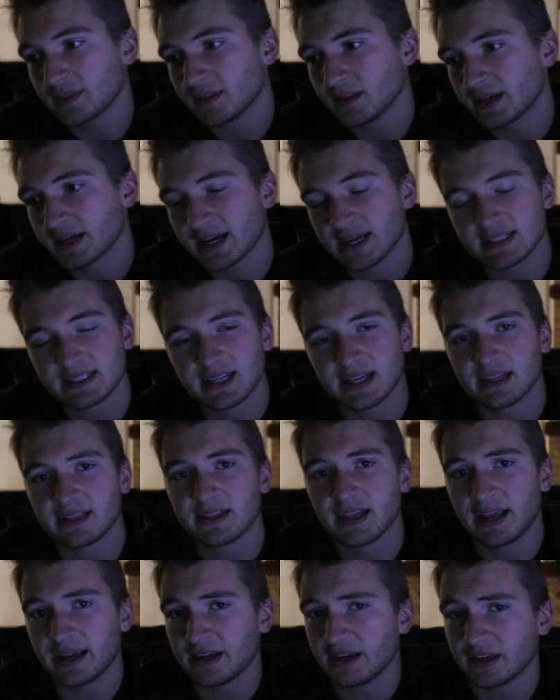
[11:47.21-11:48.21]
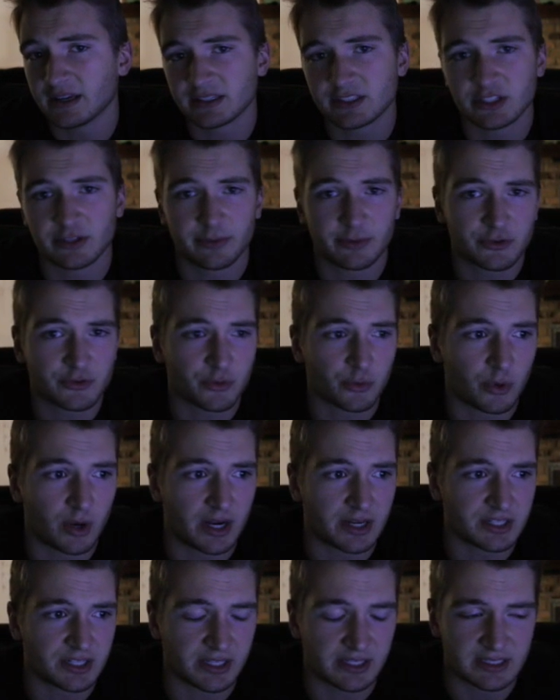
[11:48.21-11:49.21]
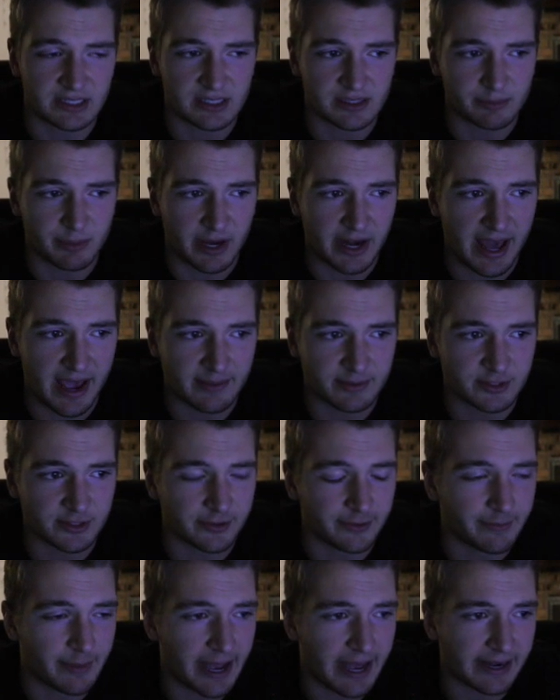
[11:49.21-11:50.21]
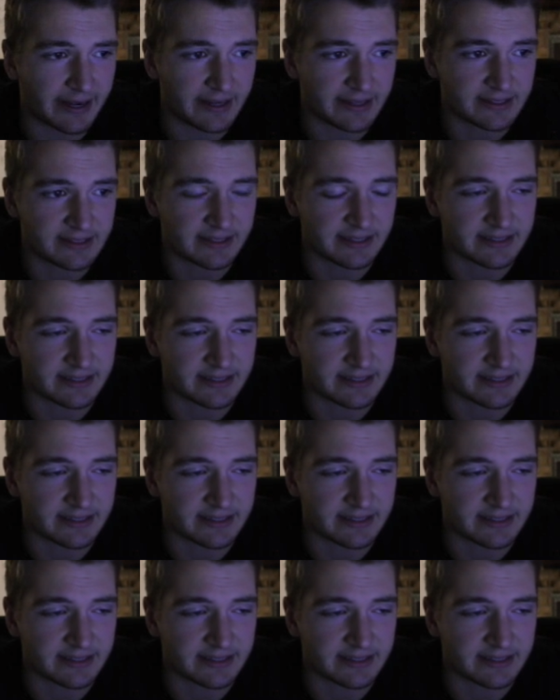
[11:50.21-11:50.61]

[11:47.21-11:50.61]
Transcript: Like I said, thank you guys so much for watching. This has been absolute madness.